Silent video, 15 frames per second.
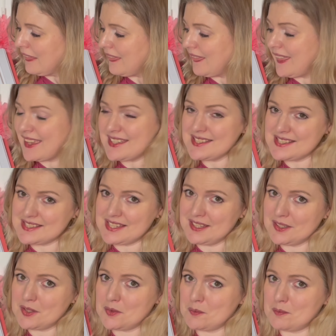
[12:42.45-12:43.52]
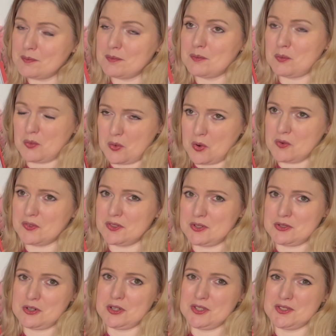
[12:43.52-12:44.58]
This over the
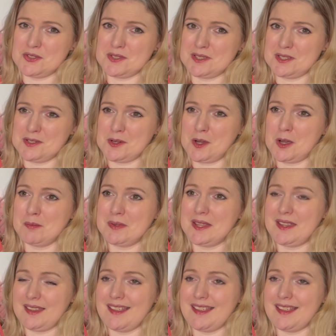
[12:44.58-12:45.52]
trousers and the top